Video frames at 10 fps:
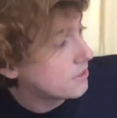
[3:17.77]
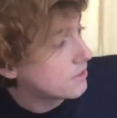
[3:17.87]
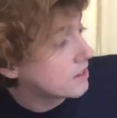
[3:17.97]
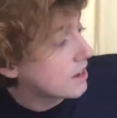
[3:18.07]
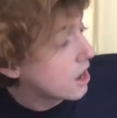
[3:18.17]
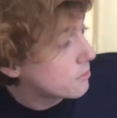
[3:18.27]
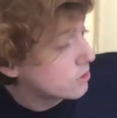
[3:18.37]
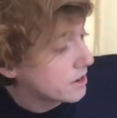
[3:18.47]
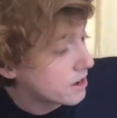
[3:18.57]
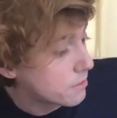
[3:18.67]
to help you
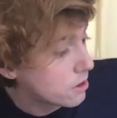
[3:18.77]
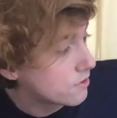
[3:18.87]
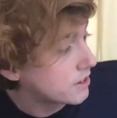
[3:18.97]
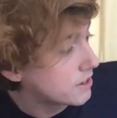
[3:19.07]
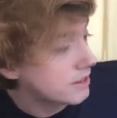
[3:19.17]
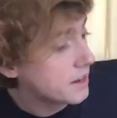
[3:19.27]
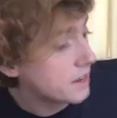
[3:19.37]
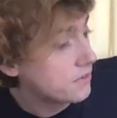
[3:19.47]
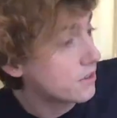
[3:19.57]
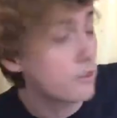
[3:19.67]
line it up perfectly.
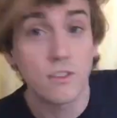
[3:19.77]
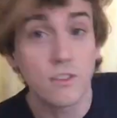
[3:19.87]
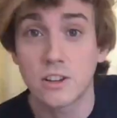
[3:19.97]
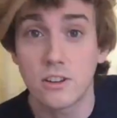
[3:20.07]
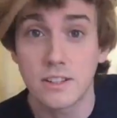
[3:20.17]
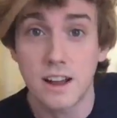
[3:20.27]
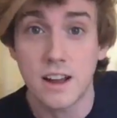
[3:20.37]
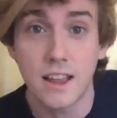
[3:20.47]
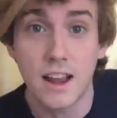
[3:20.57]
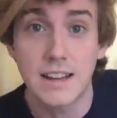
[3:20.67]
If the reflector is
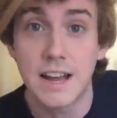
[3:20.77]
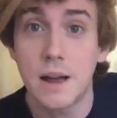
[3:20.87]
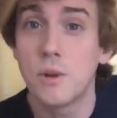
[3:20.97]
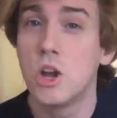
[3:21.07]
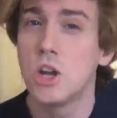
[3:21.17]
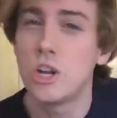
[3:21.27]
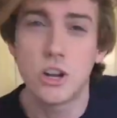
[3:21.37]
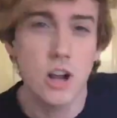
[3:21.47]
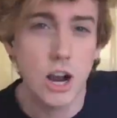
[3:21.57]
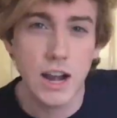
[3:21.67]
not lined up, you're
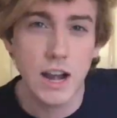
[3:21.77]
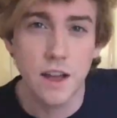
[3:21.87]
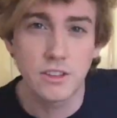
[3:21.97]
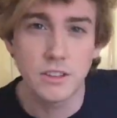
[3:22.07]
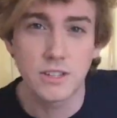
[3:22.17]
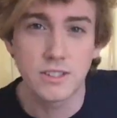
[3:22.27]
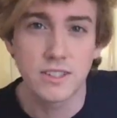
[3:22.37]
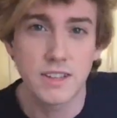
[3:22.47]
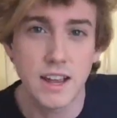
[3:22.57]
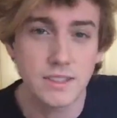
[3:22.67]
not going to have as much
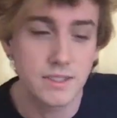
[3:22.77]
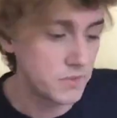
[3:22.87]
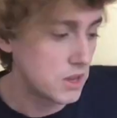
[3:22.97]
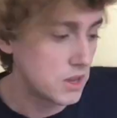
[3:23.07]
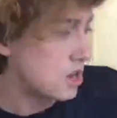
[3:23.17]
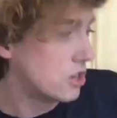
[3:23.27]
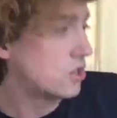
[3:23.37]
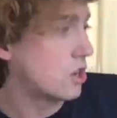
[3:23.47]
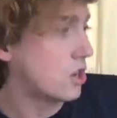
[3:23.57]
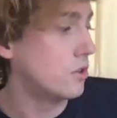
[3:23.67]
success.
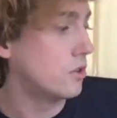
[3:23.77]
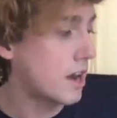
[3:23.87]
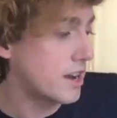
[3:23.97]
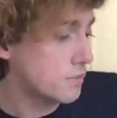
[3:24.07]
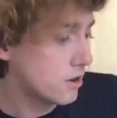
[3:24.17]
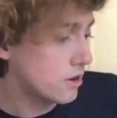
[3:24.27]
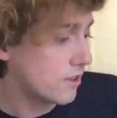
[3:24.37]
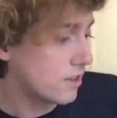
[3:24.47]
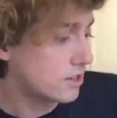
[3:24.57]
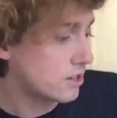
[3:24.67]
So you line up your
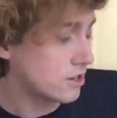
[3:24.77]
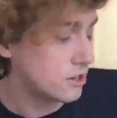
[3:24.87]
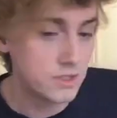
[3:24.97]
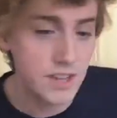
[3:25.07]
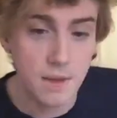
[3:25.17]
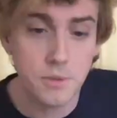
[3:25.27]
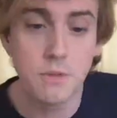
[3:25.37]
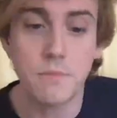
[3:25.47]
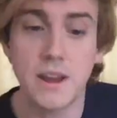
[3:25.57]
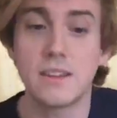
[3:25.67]
reflector, you set up
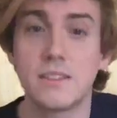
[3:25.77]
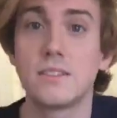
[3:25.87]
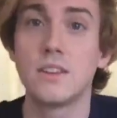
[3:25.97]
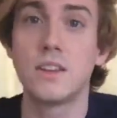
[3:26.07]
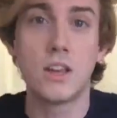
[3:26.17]
your base,